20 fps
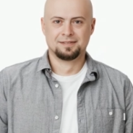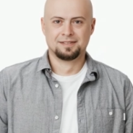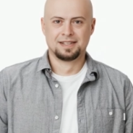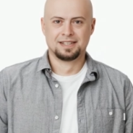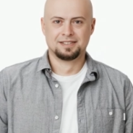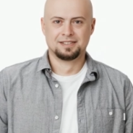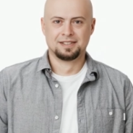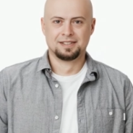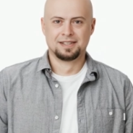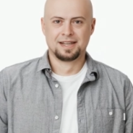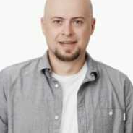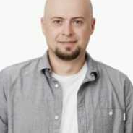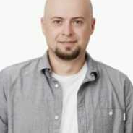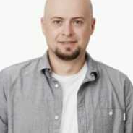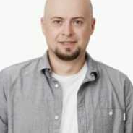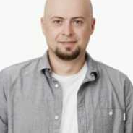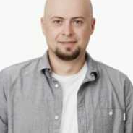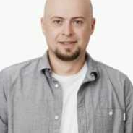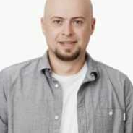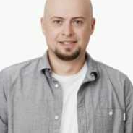is a
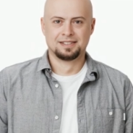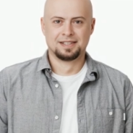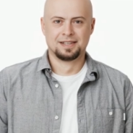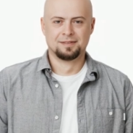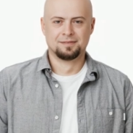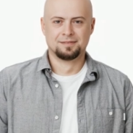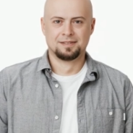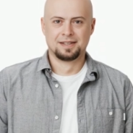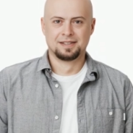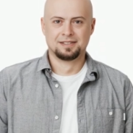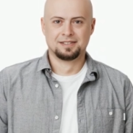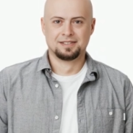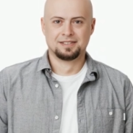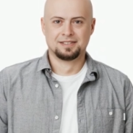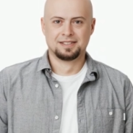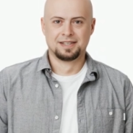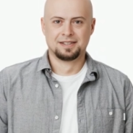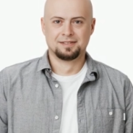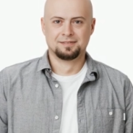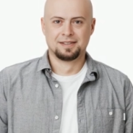captivating
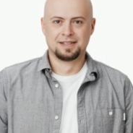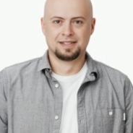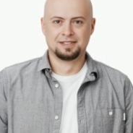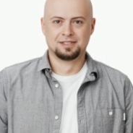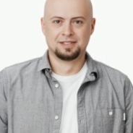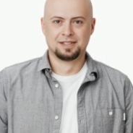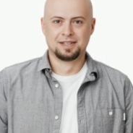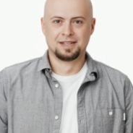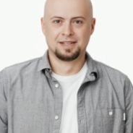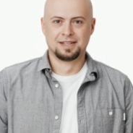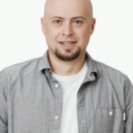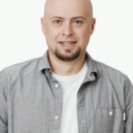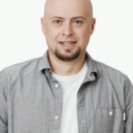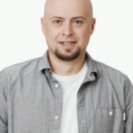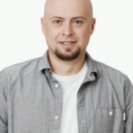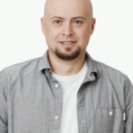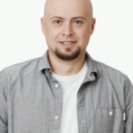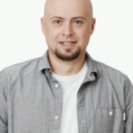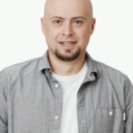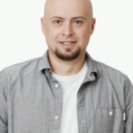fantasy adventure
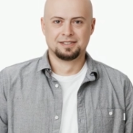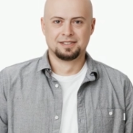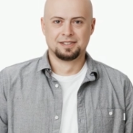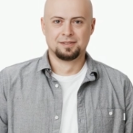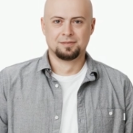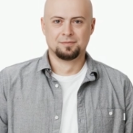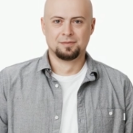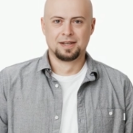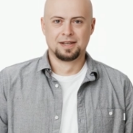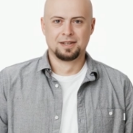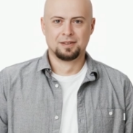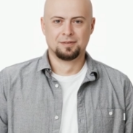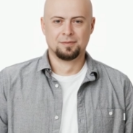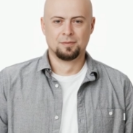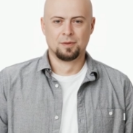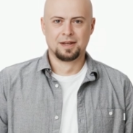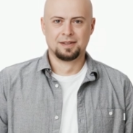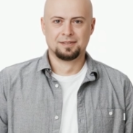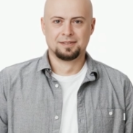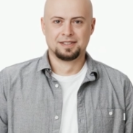set in a
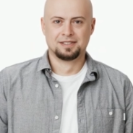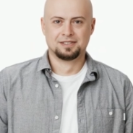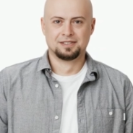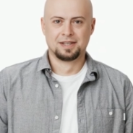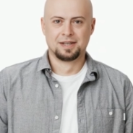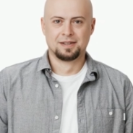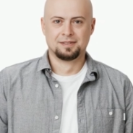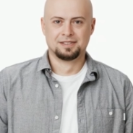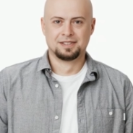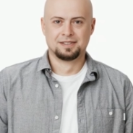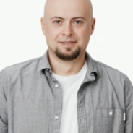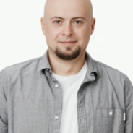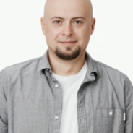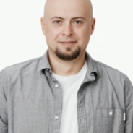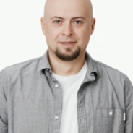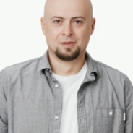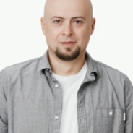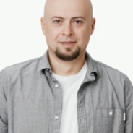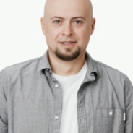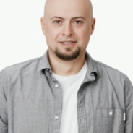realm where enchanted
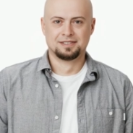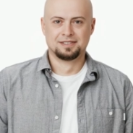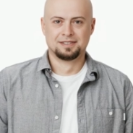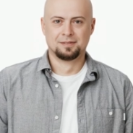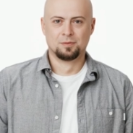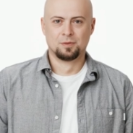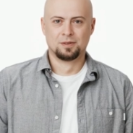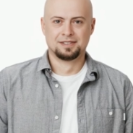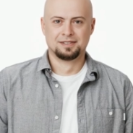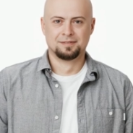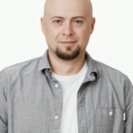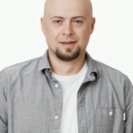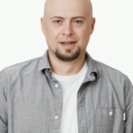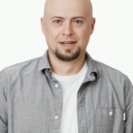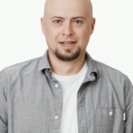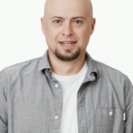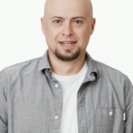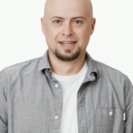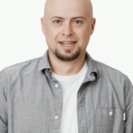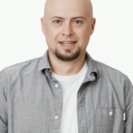forests
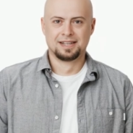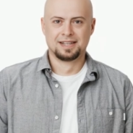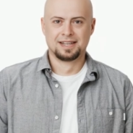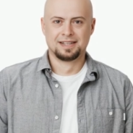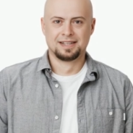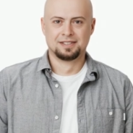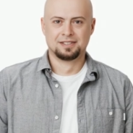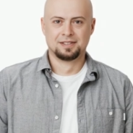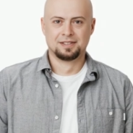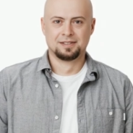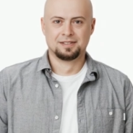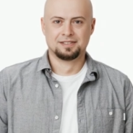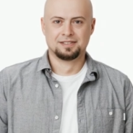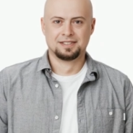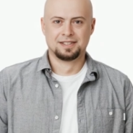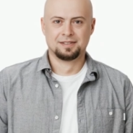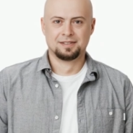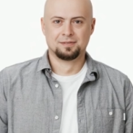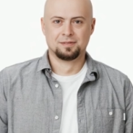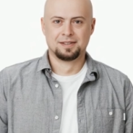whisper ancient
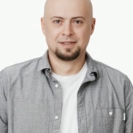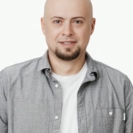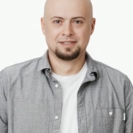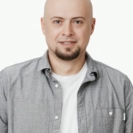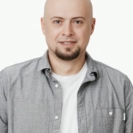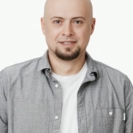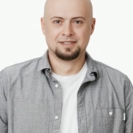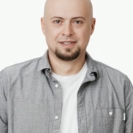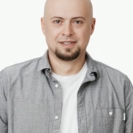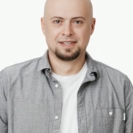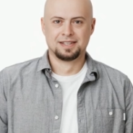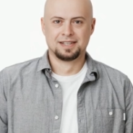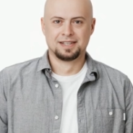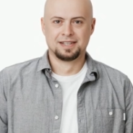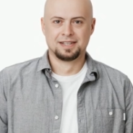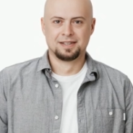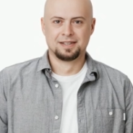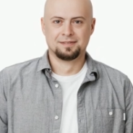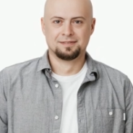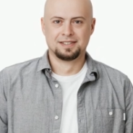secrets,
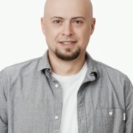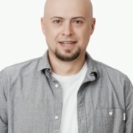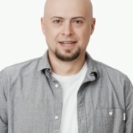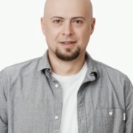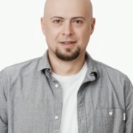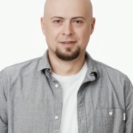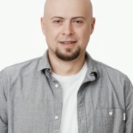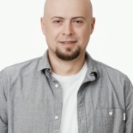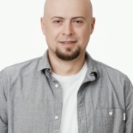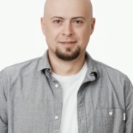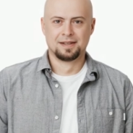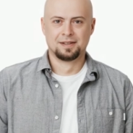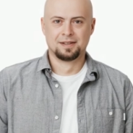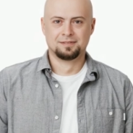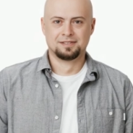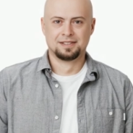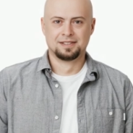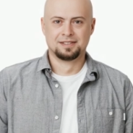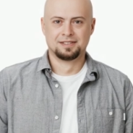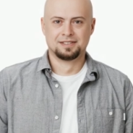towering
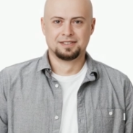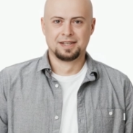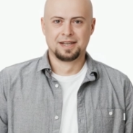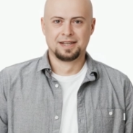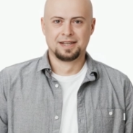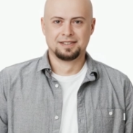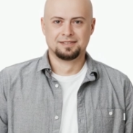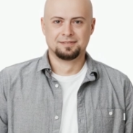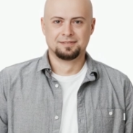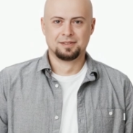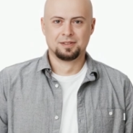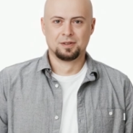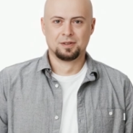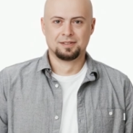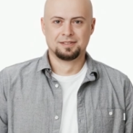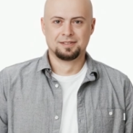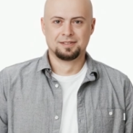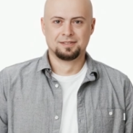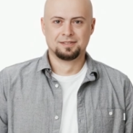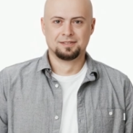mountains hide
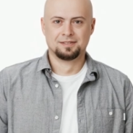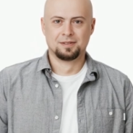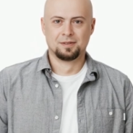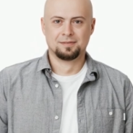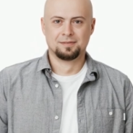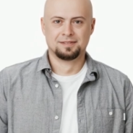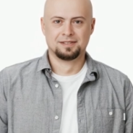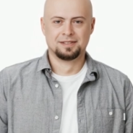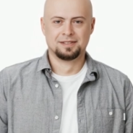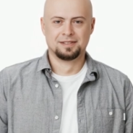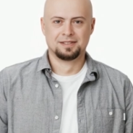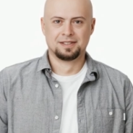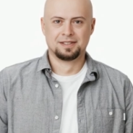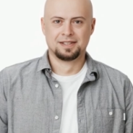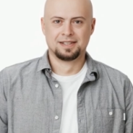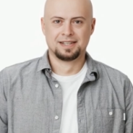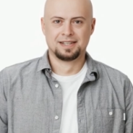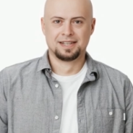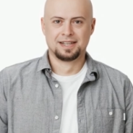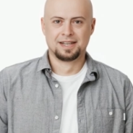forgotten truths,
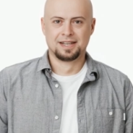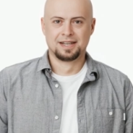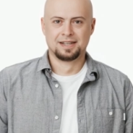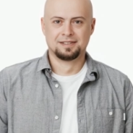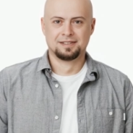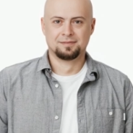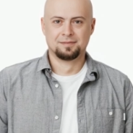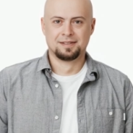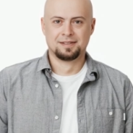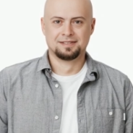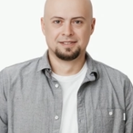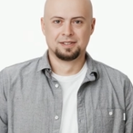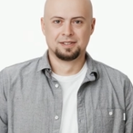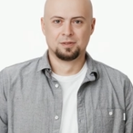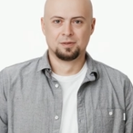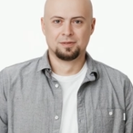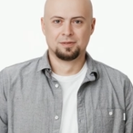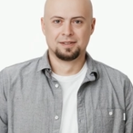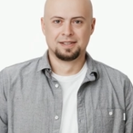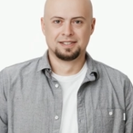and
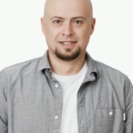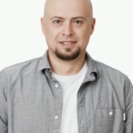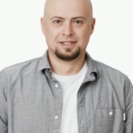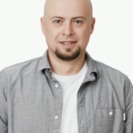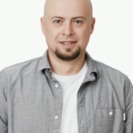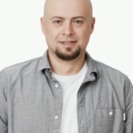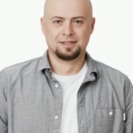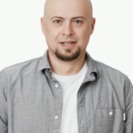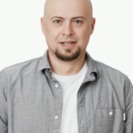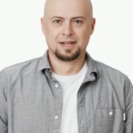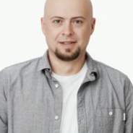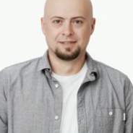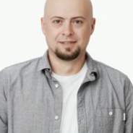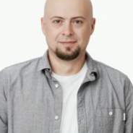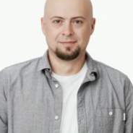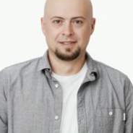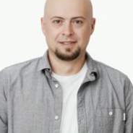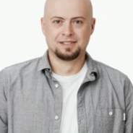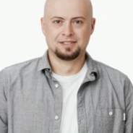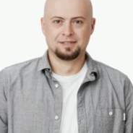mythical creatures guard
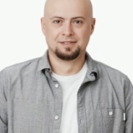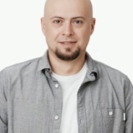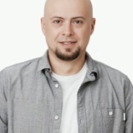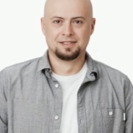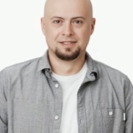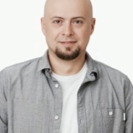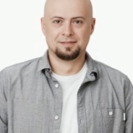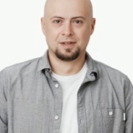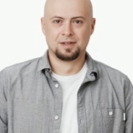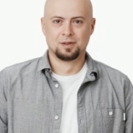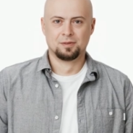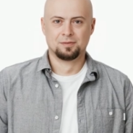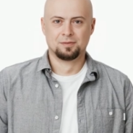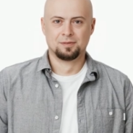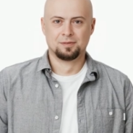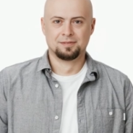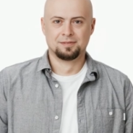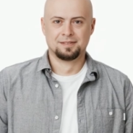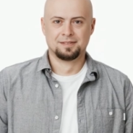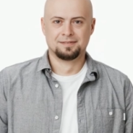the mysteries of
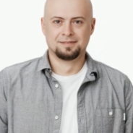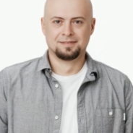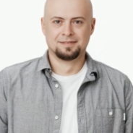old.